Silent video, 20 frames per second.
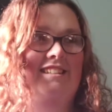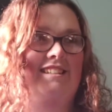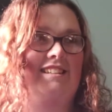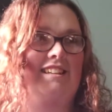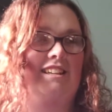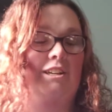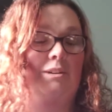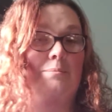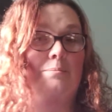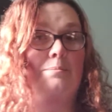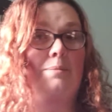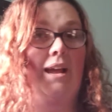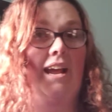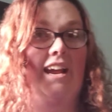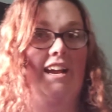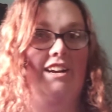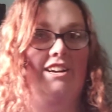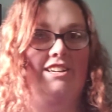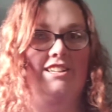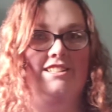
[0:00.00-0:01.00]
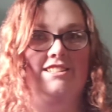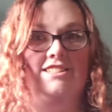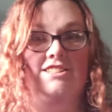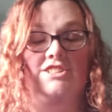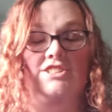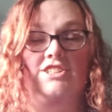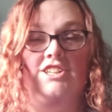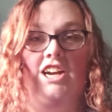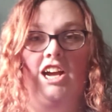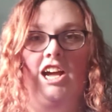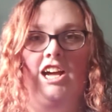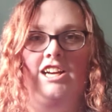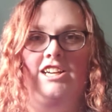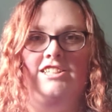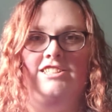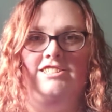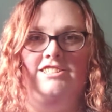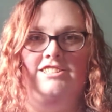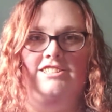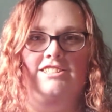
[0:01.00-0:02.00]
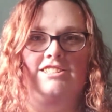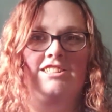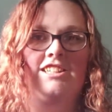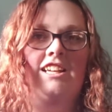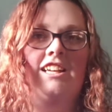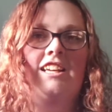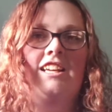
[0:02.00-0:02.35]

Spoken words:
and her parents and her uncle